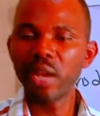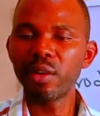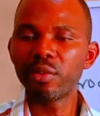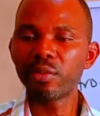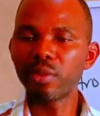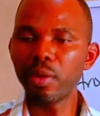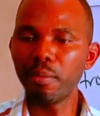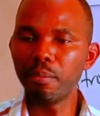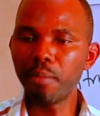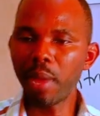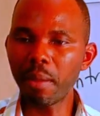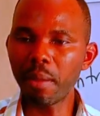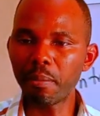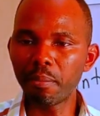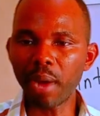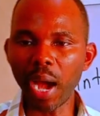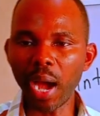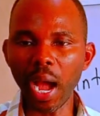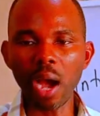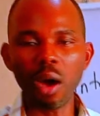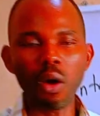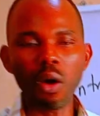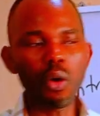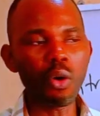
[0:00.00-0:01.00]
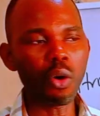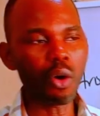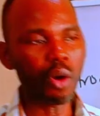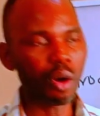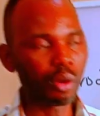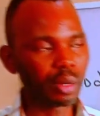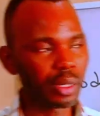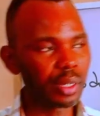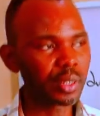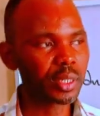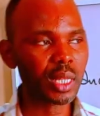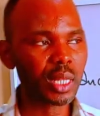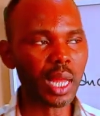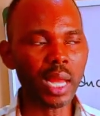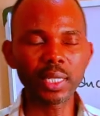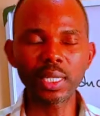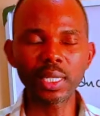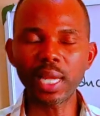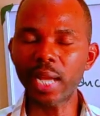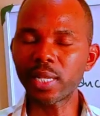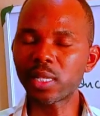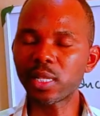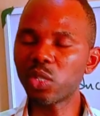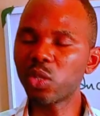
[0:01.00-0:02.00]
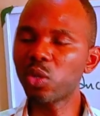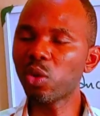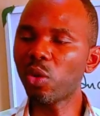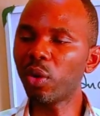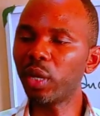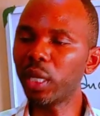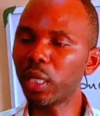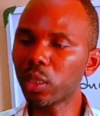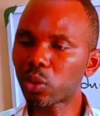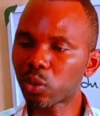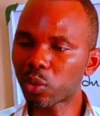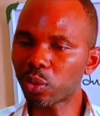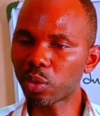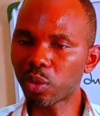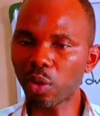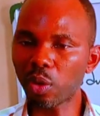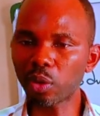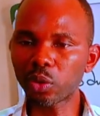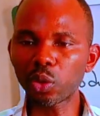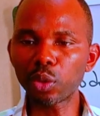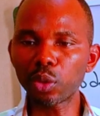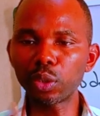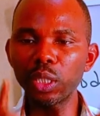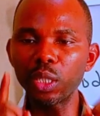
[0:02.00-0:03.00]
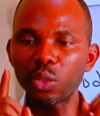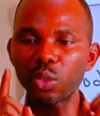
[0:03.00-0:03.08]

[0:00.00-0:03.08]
Remember or understand that your introduction